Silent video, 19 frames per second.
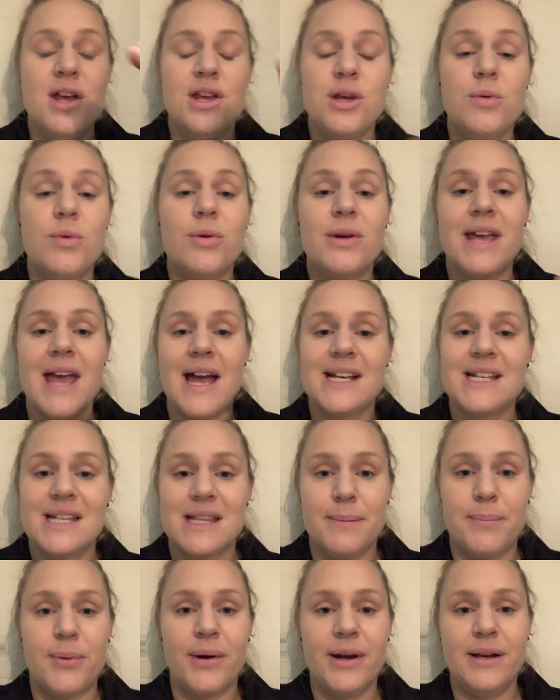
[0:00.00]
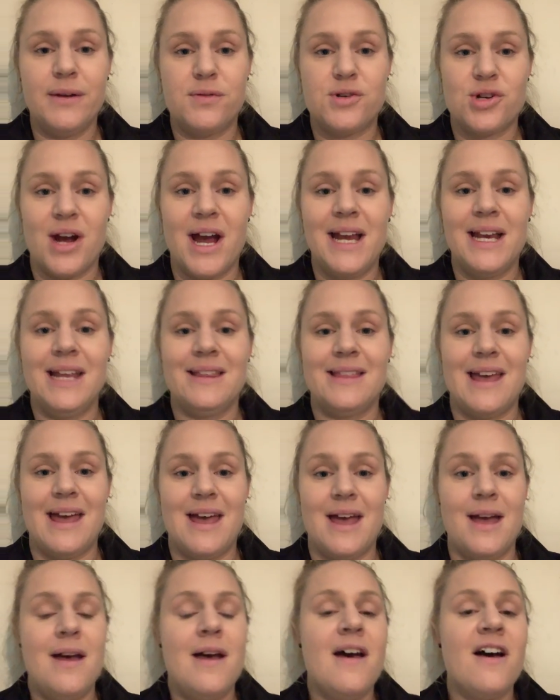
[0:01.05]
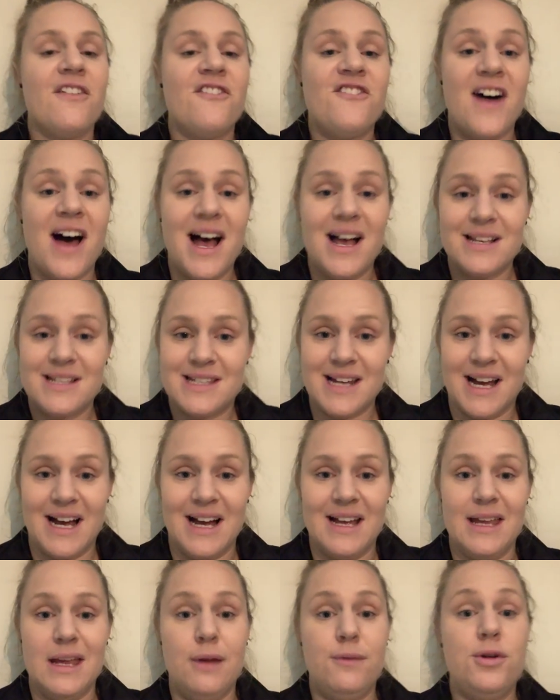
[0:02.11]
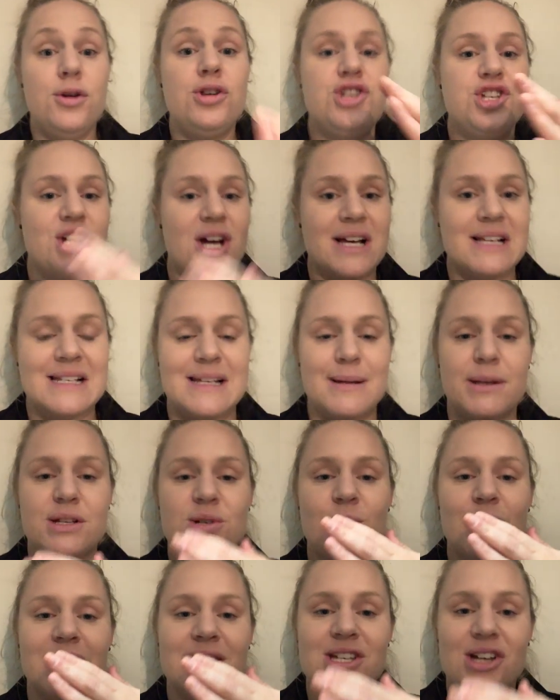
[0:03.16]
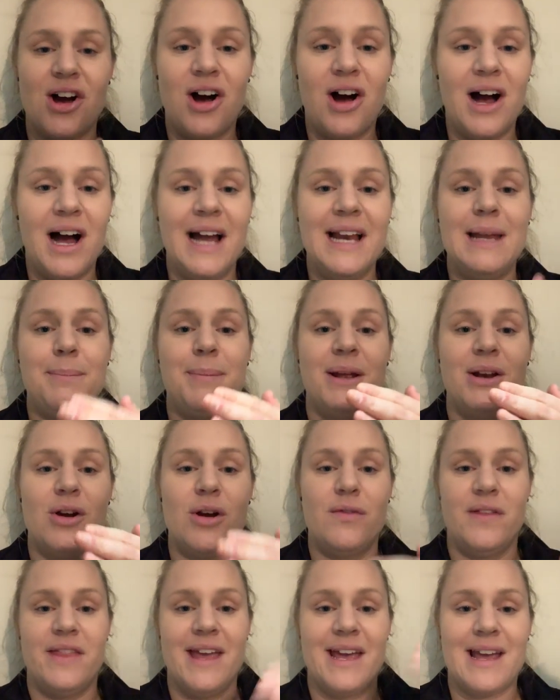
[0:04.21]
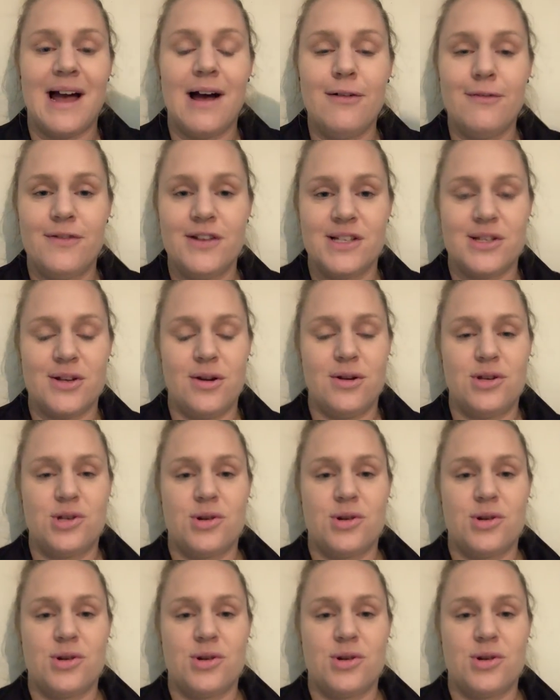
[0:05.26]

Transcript: you will get to the point of training there faster if you just do a tiny bit over their comfort zone